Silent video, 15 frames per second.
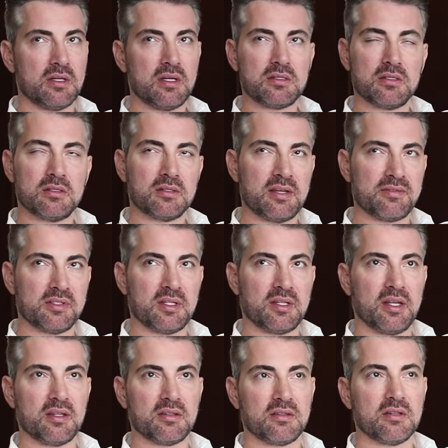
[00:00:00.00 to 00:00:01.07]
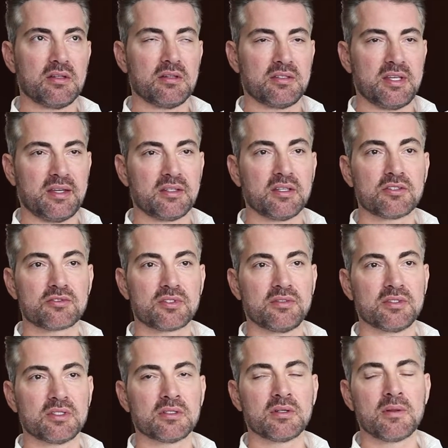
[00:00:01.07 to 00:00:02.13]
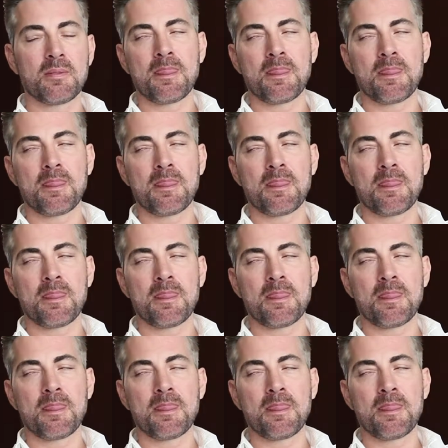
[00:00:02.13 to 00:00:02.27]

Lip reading: It definitely is technique-driven,